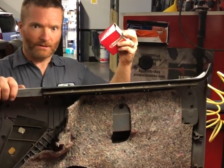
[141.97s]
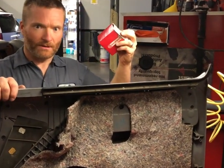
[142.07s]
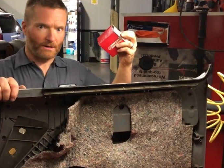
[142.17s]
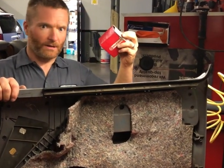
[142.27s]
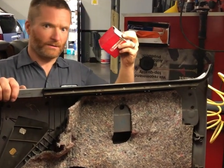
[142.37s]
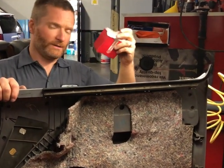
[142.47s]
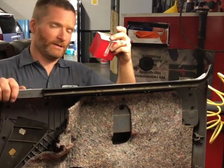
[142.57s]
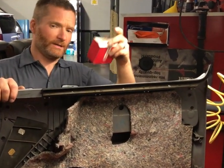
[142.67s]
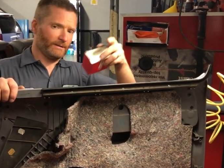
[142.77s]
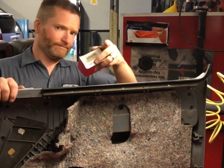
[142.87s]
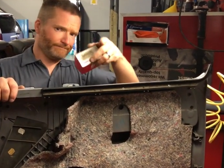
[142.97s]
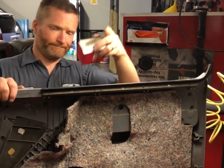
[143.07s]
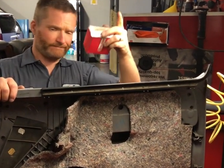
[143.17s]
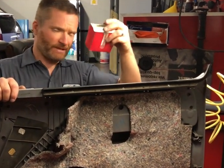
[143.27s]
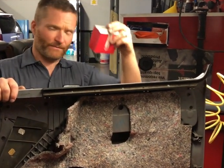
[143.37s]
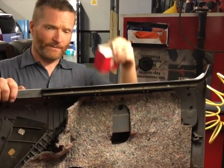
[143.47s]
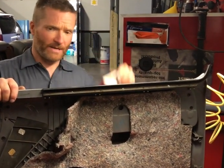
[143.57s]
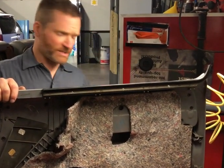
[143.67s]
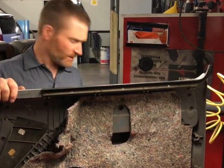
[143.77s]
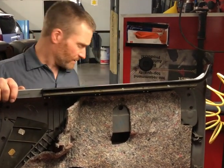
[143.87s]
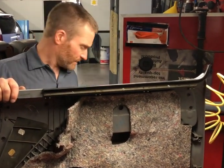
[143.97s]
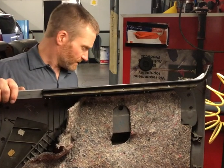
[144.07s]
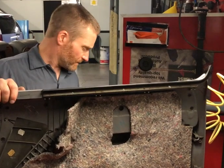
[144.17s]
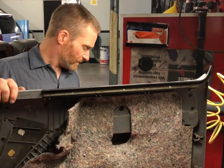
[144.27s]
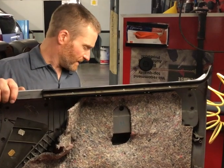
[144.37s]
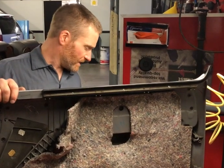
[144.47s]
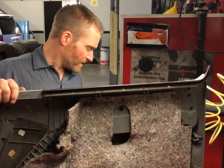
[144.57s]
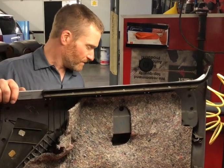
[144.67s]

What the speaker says: on the information on the video.